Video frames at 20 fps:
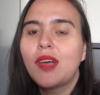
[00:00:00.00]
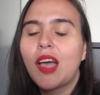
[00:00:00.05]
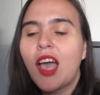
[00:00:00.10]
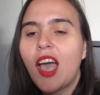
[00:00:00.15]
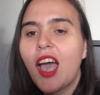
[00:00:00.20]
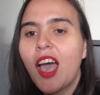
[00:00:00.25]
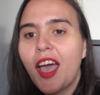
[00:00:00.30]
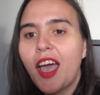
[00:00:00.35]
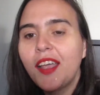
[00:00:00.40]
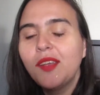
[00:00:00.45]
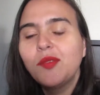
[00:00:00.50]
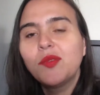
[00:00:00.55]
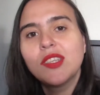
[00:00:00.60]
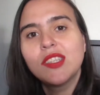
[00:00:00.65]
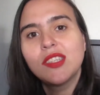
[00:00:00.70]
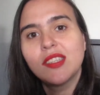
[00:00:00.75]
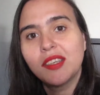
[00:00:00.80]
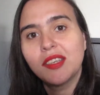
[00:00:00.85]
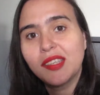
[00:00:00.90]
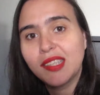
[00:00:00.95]
I was
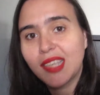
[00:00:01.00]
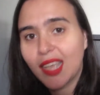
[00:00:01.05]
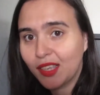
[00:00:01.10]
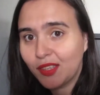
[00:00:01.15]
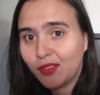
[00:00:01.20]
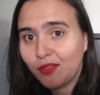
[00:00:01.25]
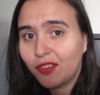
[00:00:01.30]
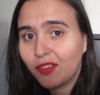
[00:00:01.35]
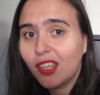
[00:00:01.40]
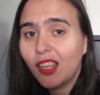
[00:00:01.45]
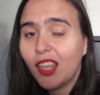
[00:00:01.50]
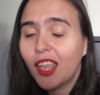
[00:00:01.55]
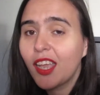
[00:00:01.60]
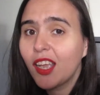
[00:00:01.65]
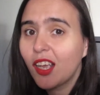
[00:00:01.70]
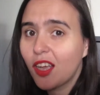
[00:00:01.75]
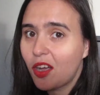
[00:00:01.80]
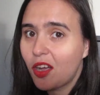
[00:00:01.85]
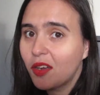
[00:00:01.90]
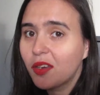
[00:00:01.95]
successful in
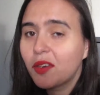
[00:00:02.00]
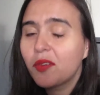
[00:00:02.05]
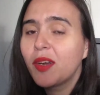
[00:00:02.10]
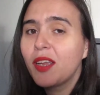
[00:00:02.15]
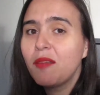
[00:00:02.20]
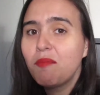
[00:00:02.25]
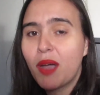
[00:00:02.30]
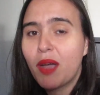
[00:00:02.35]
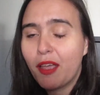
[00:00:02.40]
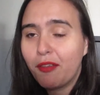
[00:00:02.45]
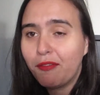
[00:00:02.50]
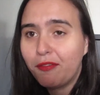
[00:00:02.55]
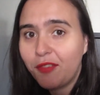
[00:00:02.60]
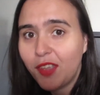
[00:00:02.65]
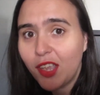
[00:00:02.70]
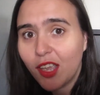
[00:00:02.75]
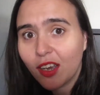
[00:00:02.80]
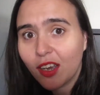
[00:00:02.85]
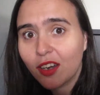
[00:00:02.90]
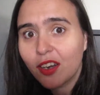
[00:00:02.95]
conquering my
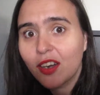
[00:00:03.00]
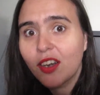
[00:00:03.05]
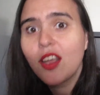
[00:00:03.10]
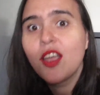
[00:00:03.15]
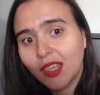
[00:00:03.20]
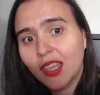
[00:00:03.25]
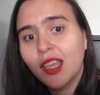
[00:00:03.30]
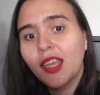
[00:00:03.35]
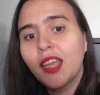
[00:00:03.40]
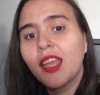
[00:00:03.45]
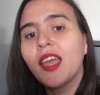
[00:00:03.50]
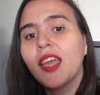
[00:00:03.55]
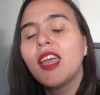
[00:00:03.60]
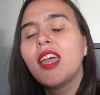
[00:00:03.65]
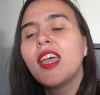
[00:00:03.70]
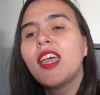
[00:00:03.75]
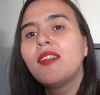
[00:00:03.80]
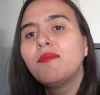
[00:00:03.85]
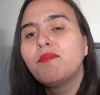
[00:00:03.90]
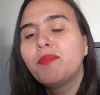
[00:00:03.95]
fear
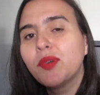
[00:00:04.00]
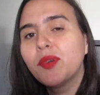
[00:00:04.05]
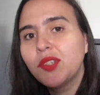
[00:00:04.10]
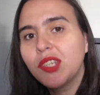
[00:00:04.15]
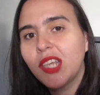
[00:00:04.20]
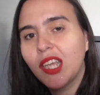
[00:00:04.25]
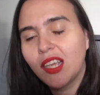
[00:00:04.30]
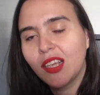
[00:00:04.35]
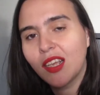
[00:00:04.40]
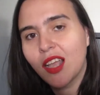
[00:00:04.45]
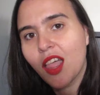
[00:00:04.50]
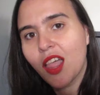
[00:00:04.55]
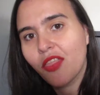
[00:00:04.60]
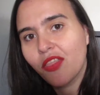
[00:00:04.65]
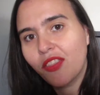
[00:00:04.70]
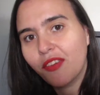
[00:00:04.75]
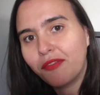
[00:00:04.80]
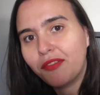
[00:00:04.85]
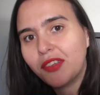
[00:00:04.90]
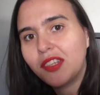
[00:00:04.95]
in putting
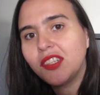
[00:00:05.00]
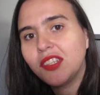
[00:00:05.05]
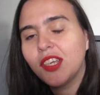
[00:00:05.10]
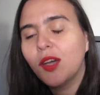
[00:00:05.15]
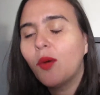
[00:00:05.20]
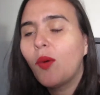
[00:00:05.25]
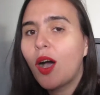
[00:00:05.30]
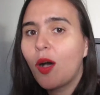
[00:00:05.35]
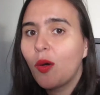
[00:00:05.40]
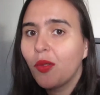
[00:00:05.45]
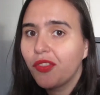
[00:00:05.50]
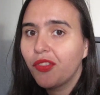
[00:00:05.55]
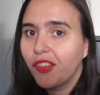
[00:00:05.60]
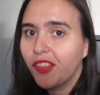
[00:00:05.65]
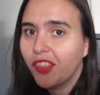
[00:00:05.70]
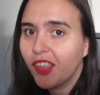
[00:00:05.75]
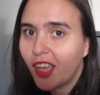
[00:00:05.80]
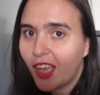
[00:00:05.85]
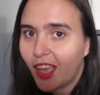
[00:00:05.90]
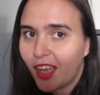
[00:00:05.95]
the video out
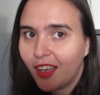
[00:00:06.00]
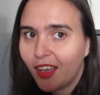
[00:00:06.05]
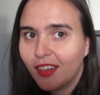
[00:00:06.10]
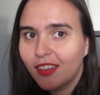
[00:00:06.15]
there.